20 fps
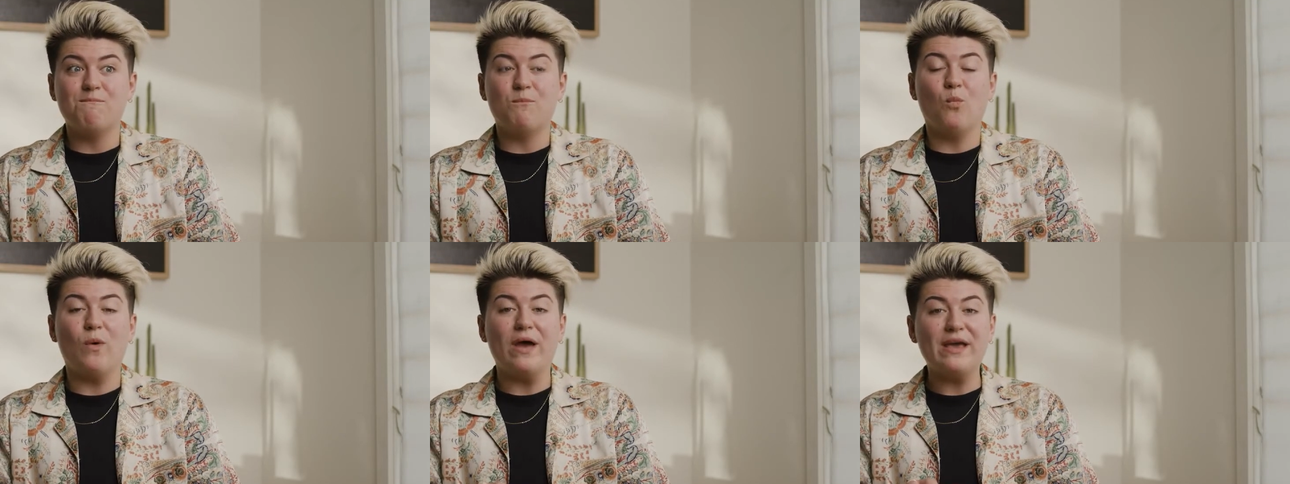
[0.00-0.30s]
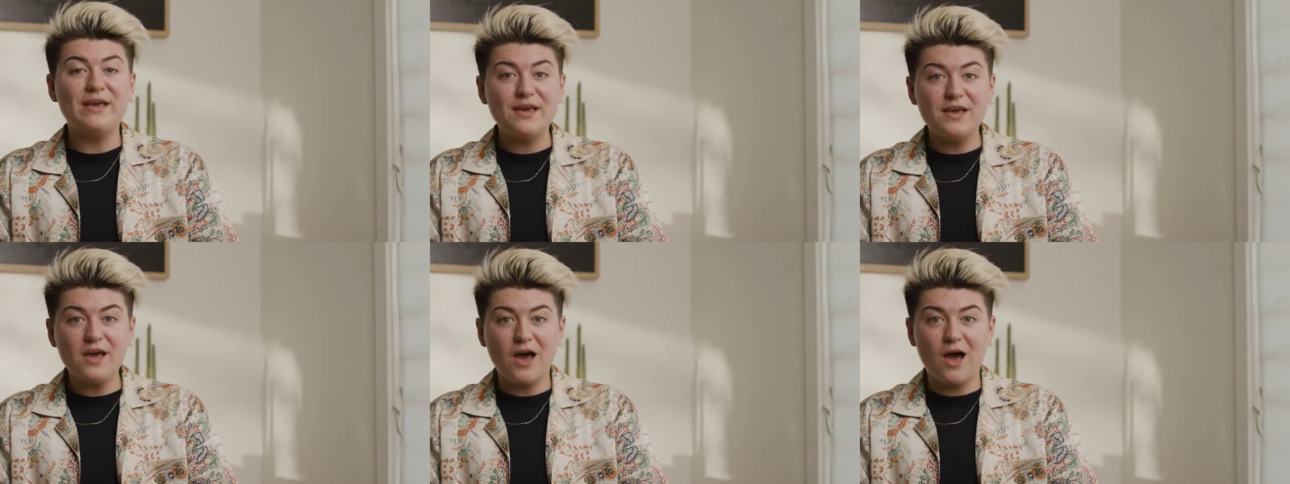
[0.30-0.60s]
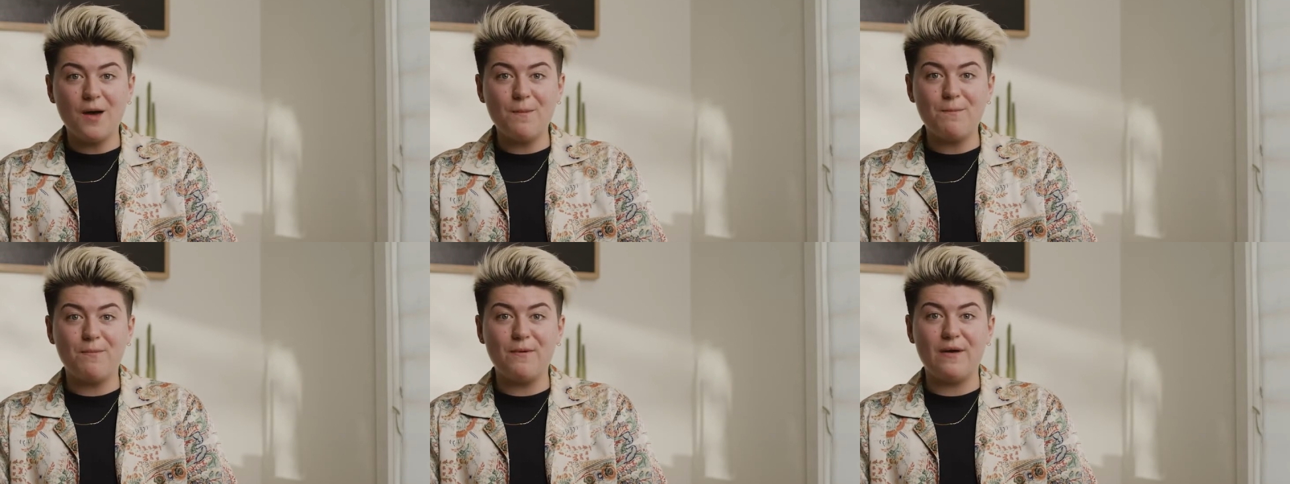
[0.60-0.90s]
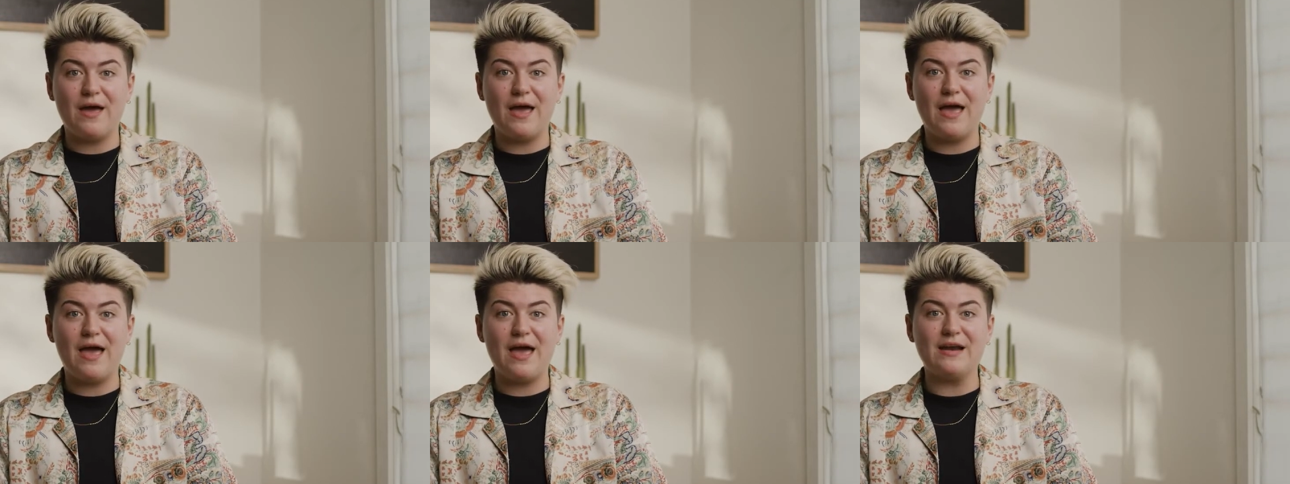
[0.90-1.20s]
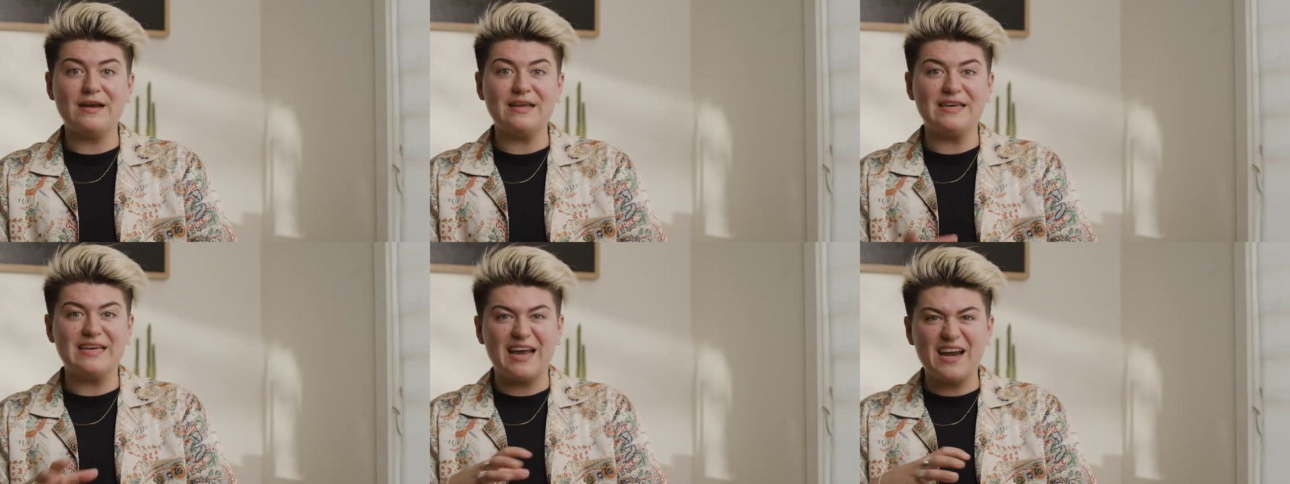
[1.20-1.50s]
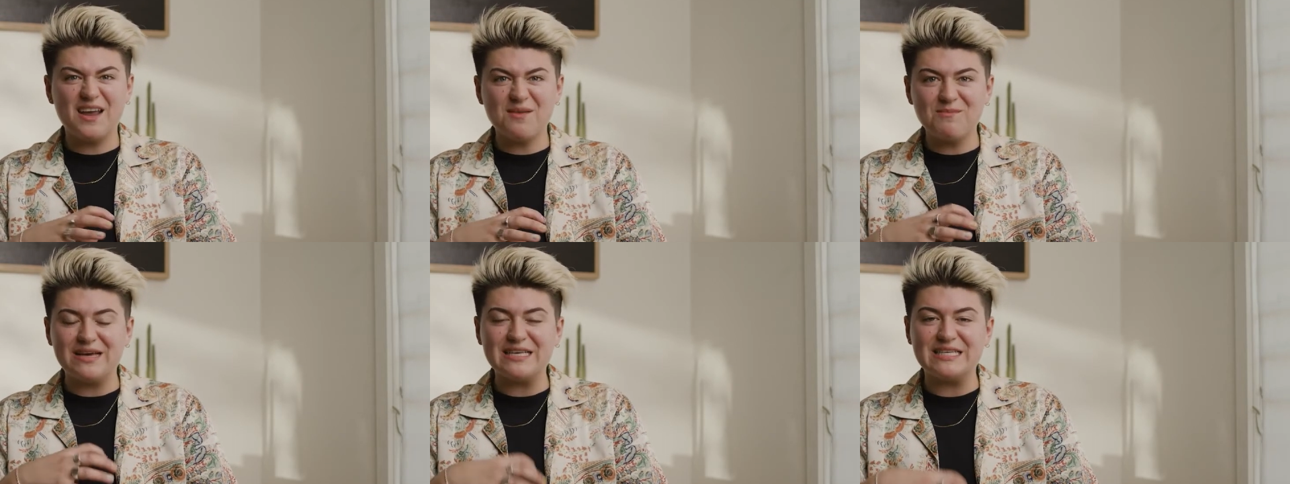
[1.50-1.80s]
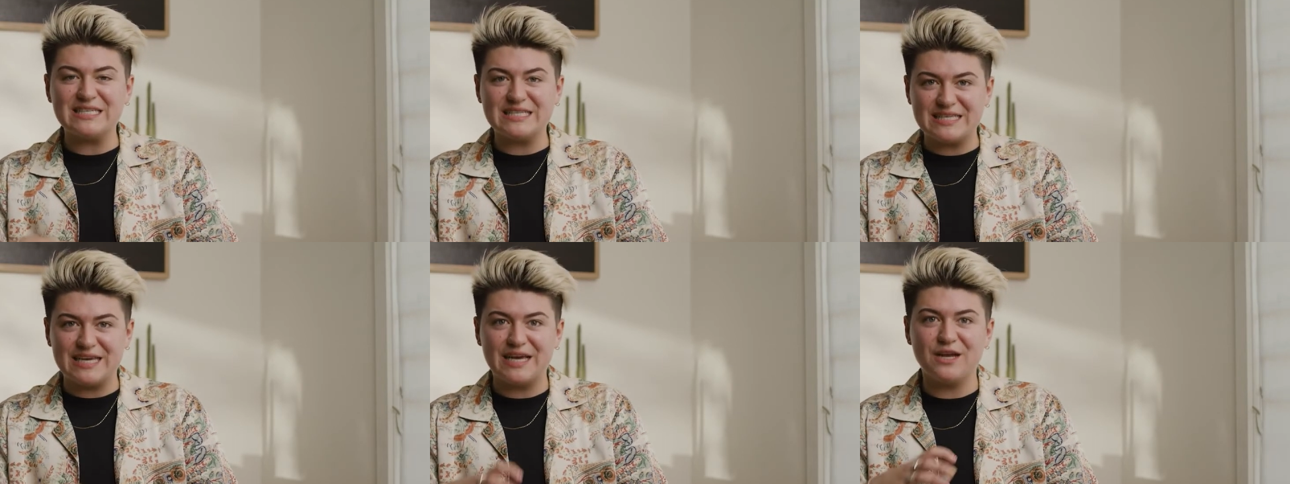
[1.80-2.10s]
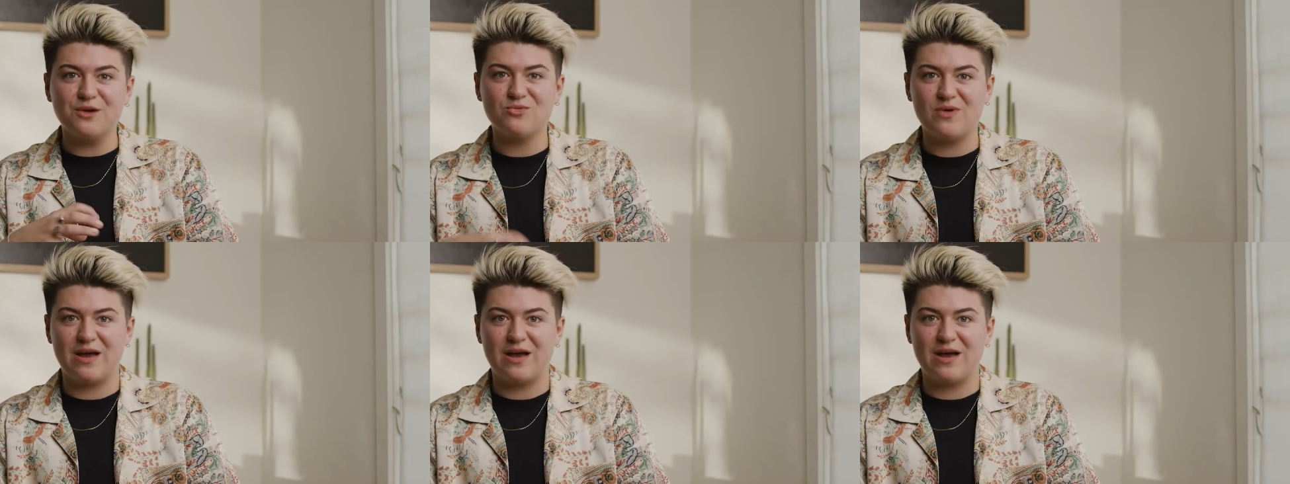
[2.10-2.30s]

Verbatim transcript: waking up and getting my skin